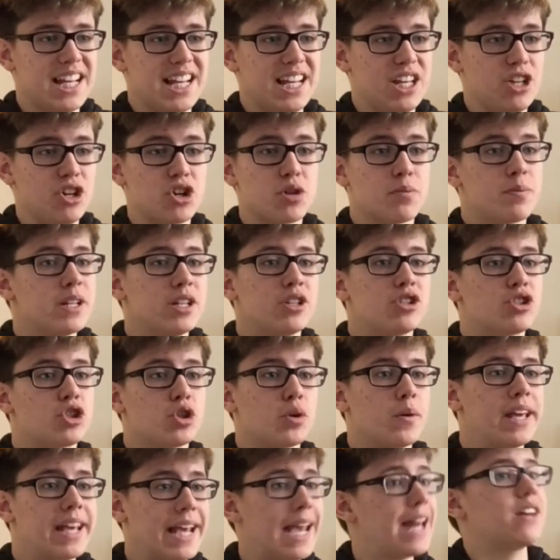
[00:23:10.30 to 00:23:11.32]
you could be
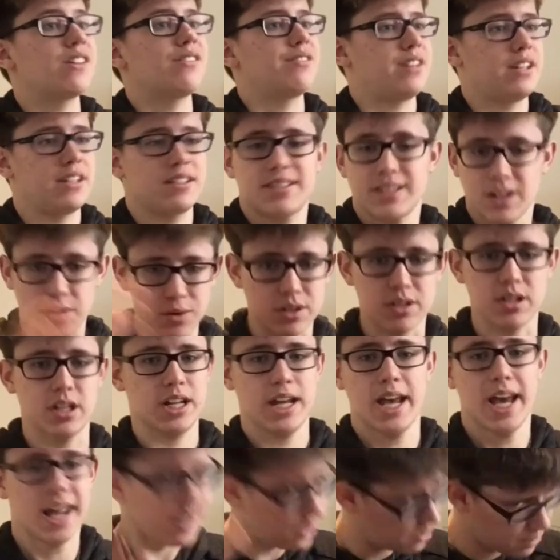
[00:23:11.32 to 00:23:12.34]
doing anything.
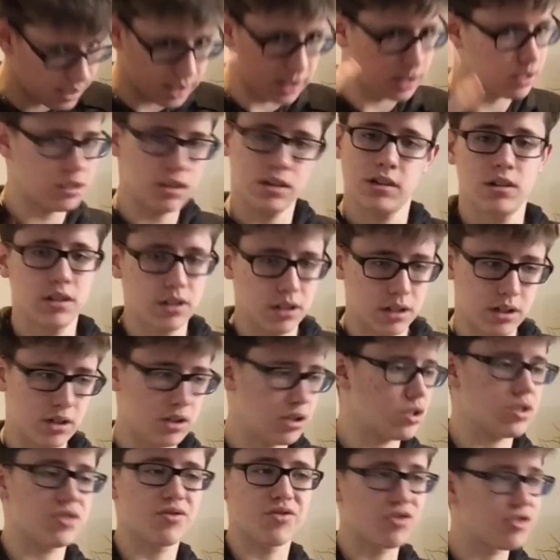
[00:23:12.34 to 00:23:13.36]
Seriously, anything.
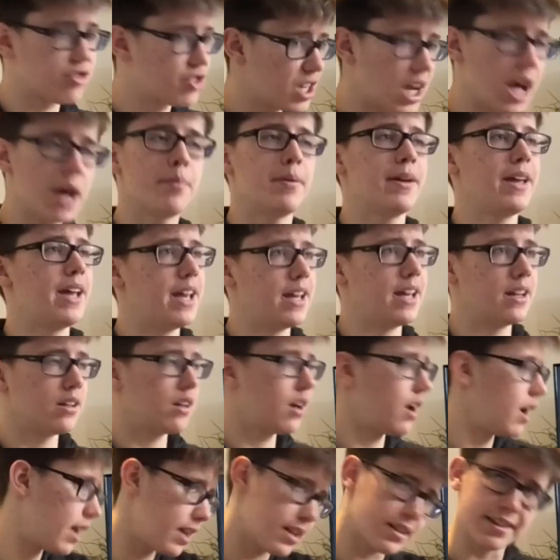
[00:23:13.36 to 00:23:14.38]
Just type it in.
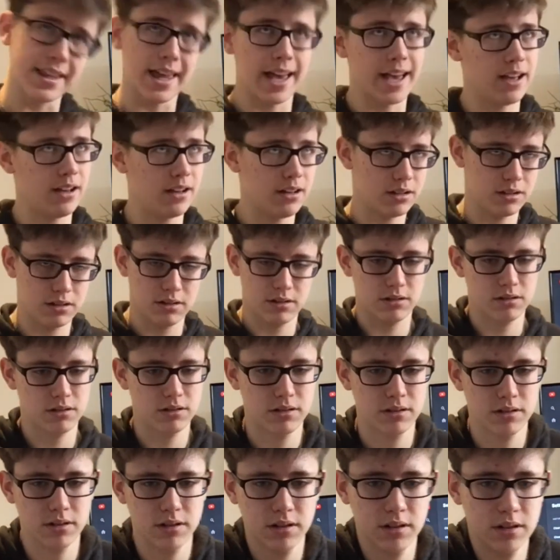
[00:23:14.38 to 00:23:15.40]
It's there.
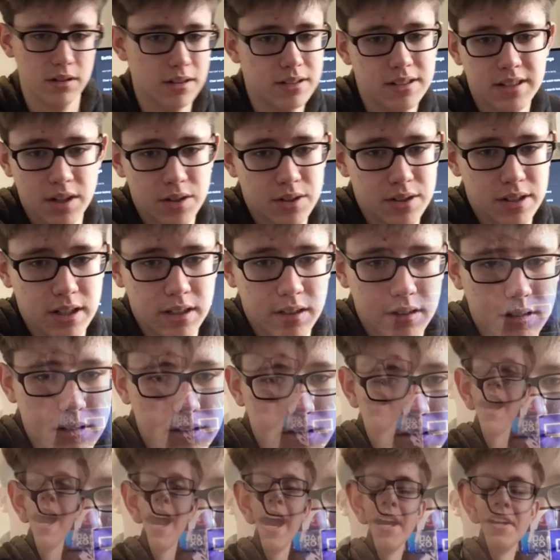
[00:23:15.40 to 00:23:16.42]
Seriously.
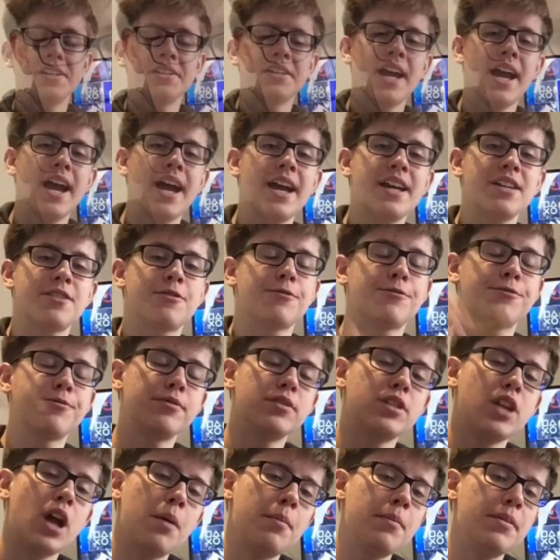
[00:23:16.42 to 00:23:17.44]
And guys,
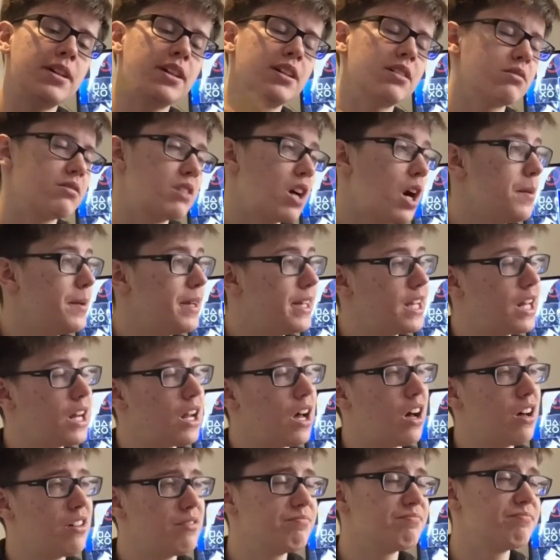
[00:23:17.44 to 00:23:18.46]
coming in
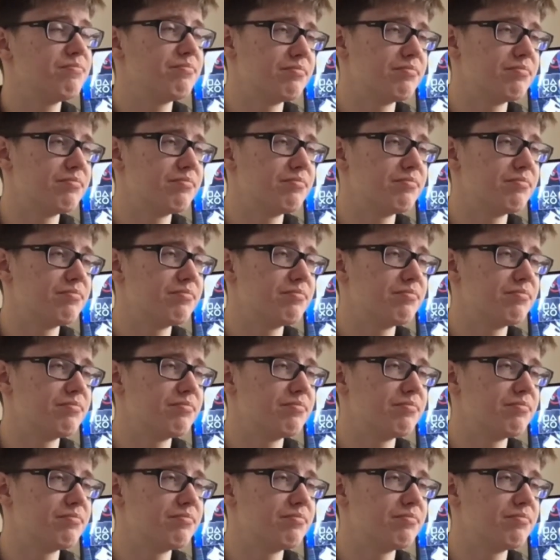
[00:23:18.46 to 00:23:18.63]
our